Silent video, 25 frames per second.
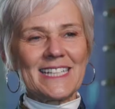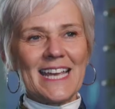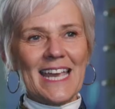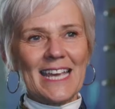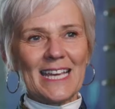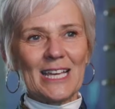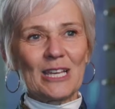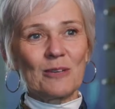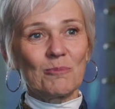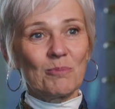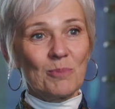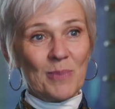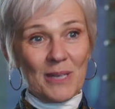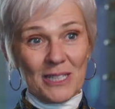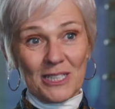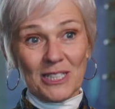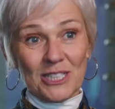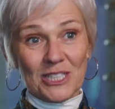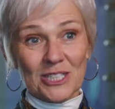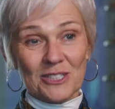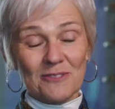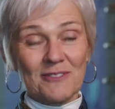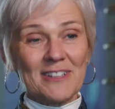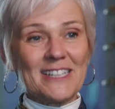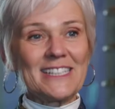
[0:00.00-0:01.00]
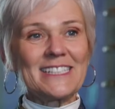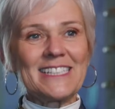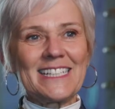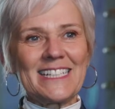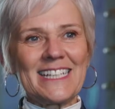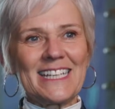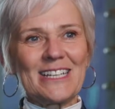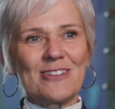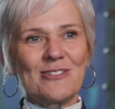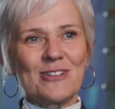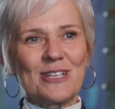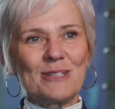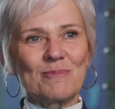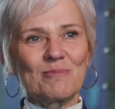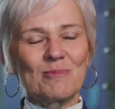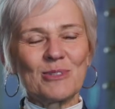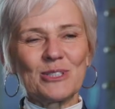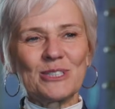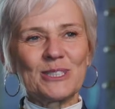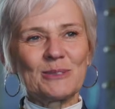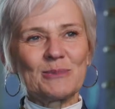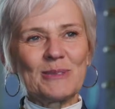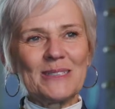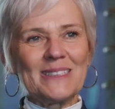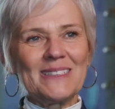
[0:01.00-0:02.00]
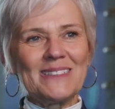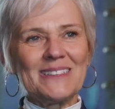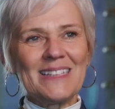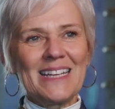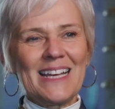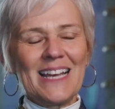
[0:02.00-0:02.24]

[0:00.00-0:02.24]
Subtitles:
Tech pitch event here in Brisbane.